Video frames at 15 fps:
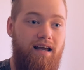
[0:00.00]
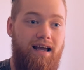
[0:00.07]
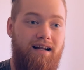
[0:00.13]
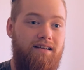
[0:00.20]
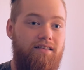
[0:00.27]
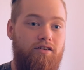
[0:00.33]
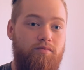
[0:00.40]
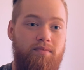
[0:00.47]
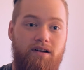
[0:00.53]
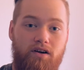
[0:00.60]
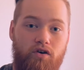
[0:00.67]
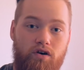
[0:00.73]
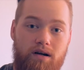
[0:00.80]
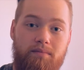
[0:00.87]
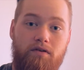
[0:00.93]
and a little bit of
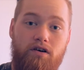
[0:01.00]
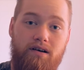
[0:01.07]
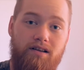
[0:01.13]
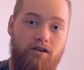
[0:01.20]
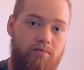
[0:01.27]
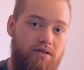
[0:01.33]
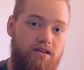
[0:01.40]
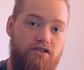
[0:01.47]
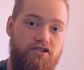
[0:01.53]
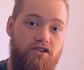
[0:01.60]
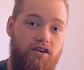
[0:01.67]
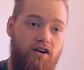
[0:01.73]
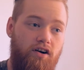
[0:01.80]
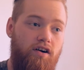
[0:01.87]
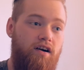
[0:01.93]
creamer and a little bit of
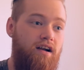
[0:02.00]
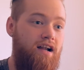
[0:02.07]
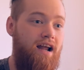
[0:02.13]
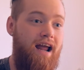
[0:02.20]
sugar,